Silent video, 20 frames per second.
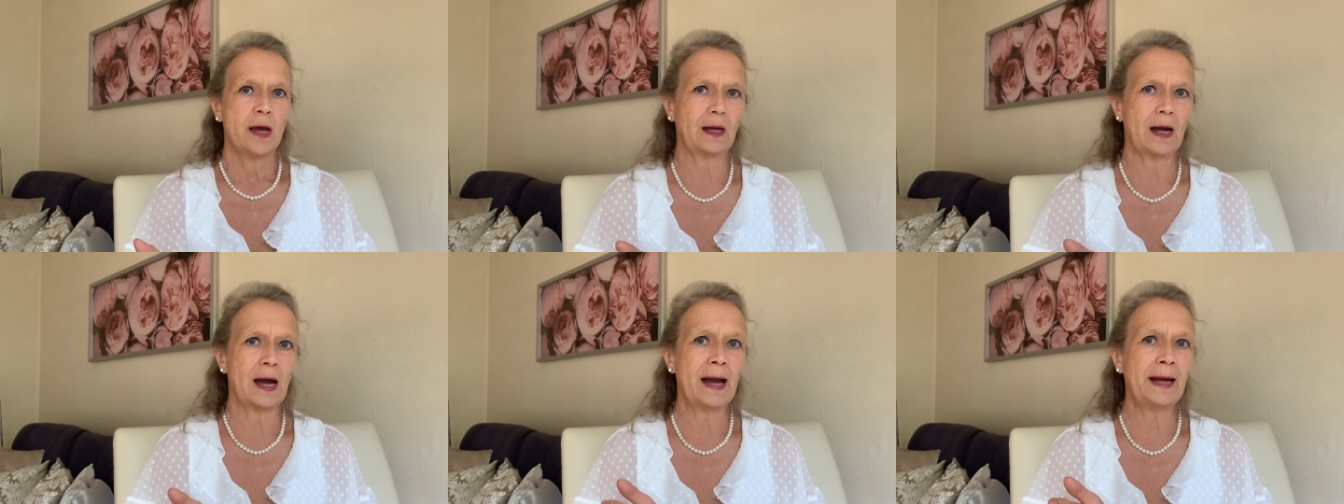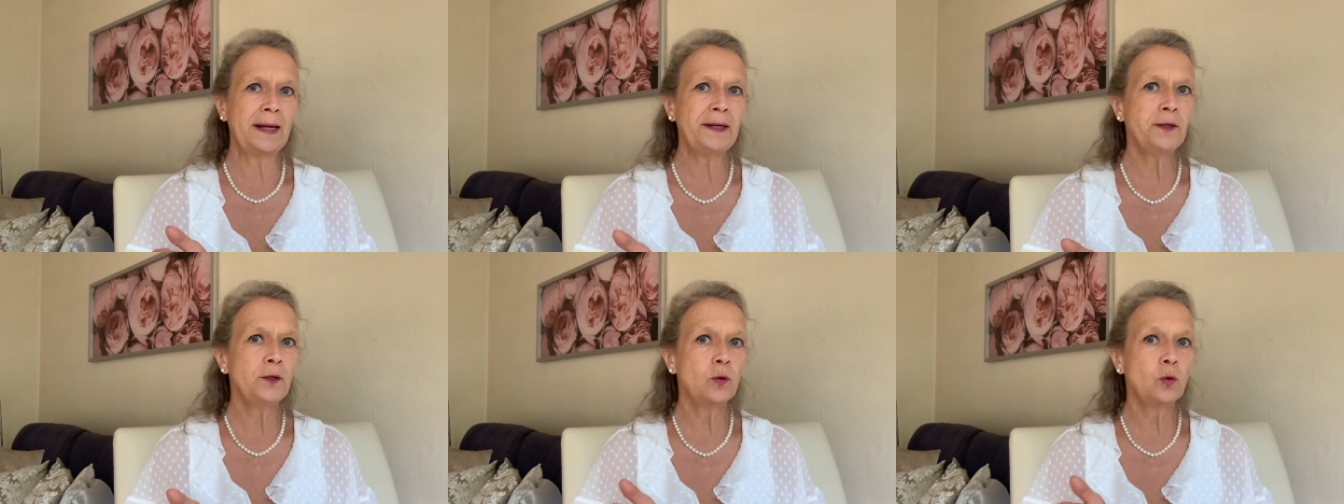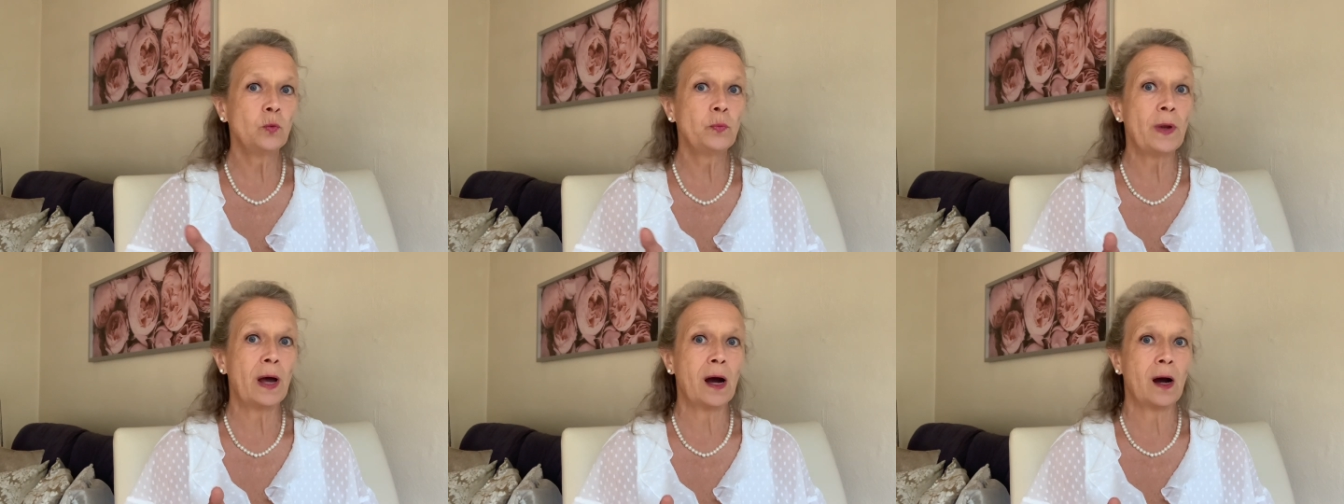I know
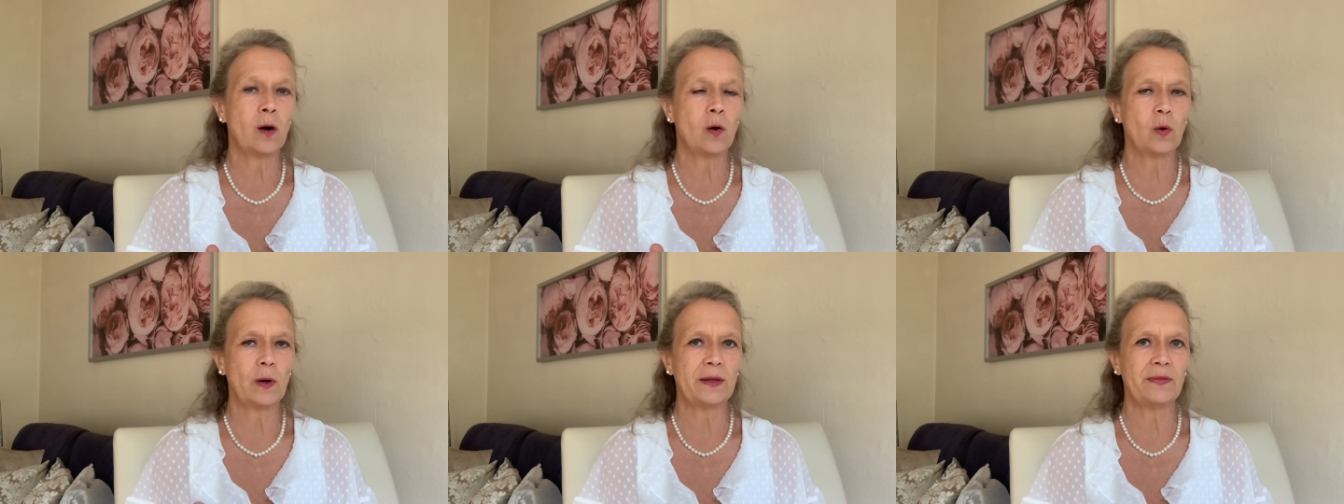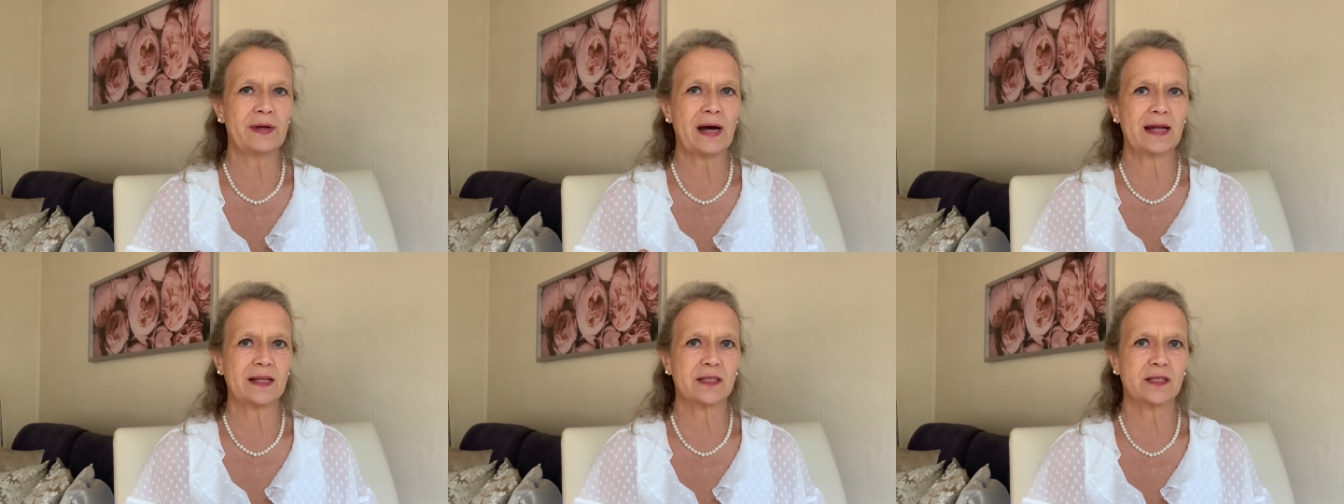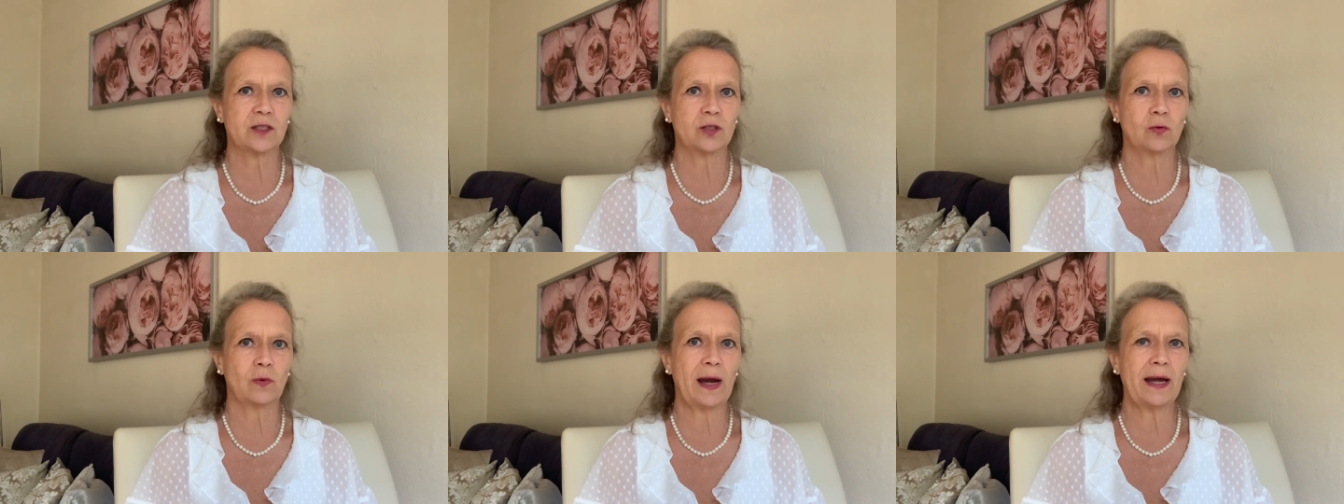now in that
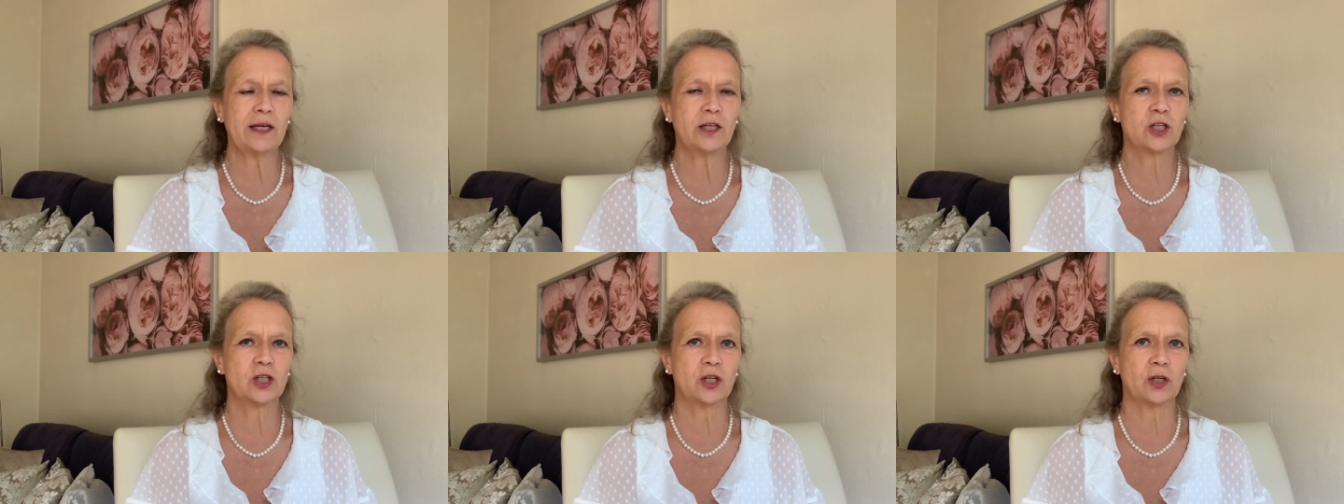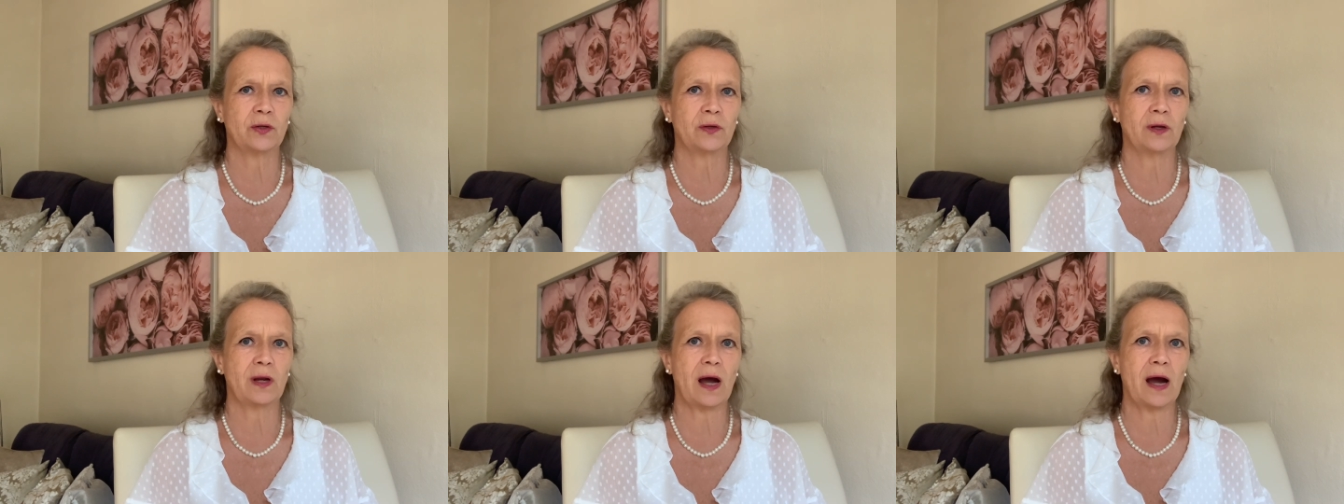situation,